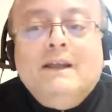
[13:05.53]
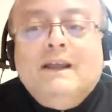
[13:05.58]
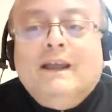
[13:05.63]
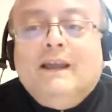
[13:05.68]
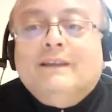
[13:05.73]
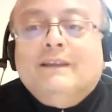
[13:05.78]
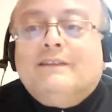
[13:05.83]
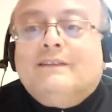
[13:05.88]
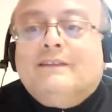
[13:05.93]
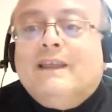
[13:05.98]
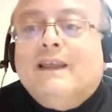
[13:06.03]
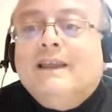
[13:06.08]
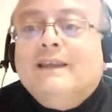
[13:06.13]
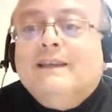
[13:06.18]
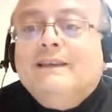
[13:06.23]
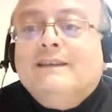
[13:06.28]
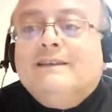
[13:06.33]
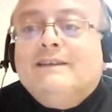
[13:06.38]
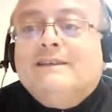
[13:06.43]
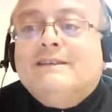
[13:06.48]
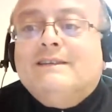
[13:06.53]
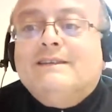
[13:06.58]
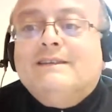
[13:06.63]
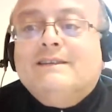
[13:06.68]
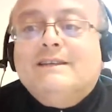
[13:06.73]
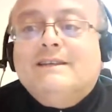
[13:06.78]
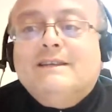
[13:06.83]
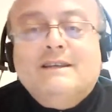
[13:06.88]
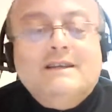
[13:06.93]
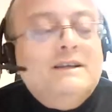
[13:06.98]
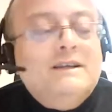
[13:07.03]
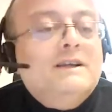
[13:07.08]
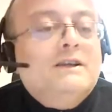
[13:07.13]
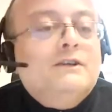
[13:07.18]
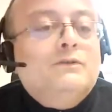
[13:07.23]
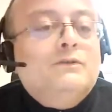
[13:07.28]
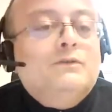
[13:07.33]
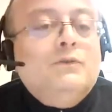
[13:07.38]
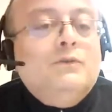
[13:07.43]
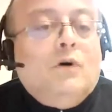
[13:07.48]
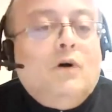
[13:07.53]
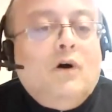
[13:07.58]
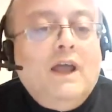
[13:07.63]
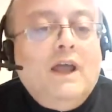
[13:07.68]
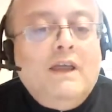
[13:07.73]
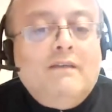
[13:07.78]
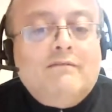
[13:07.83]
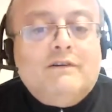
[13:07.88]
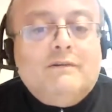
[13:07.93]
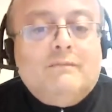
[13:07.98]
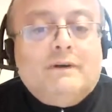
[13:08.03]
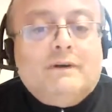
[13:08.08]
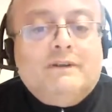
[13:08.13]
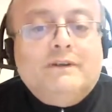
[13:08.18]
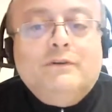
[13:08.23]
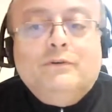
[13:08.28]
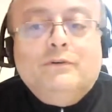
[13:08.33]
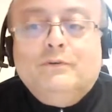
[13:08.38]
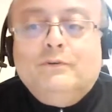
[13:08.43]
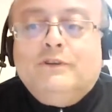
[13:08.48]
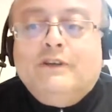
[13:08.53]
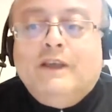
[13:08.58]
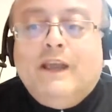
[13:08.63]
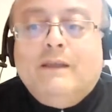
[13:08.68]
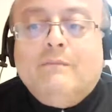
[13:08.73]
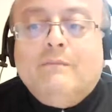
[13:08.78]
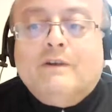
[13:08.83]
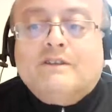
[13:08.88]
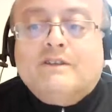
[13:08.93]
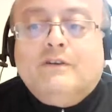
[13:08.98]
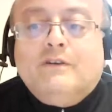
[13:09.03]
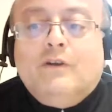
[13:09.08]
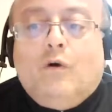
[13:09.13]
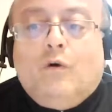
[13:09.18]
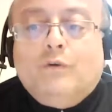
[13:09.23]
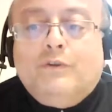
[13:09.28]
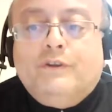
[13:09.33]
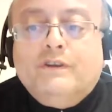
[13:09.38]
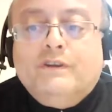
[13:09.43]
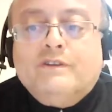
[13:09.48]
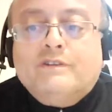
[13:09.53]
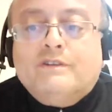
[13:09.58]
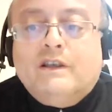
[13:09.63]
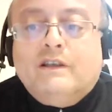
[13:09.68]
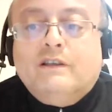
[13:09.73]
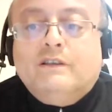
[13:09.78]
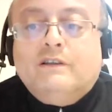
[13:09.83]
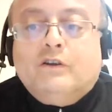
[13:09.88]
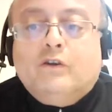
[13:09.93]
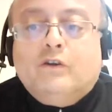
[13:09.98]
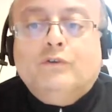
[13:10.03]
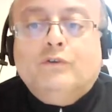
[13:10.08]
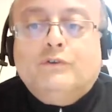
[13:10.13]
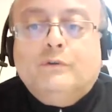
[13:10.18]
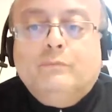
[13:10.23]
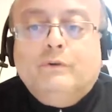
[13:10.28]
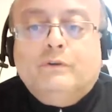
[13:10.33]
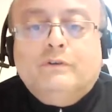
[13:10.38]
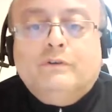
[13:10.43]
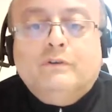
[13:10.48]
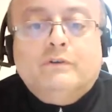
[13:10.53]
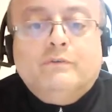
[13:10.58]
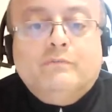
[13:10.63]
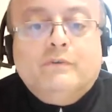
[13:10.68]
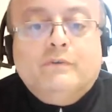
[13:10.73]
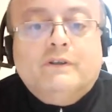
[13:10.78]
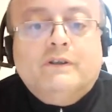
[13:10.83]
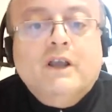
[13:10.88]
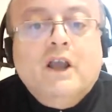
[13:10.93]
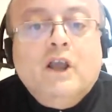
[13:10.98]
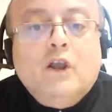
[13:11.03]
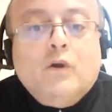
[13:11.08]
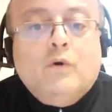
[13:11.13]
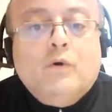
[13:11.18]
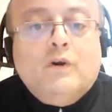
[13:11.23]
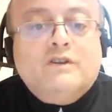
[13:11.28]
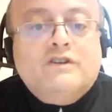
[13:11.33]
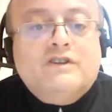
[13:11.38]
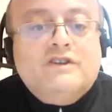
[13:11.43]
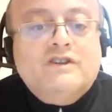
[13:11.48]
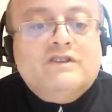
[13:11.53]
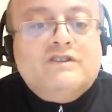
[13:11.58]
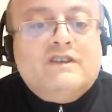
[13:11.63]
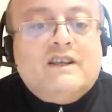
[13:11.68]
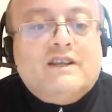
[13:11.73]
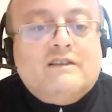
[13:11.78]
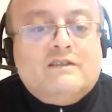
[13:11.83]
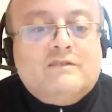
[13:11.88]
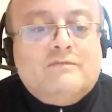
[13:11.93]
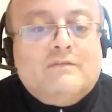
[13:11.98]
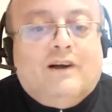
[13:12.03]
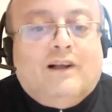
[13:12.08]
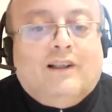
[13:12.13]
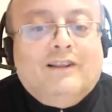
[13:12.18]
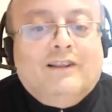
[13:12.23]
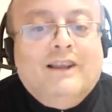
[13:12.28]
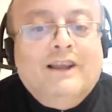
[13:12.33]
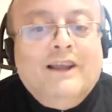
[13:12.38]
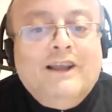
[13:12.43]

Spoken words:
And thanks to everybody who came as an audience and contributed with questions as well.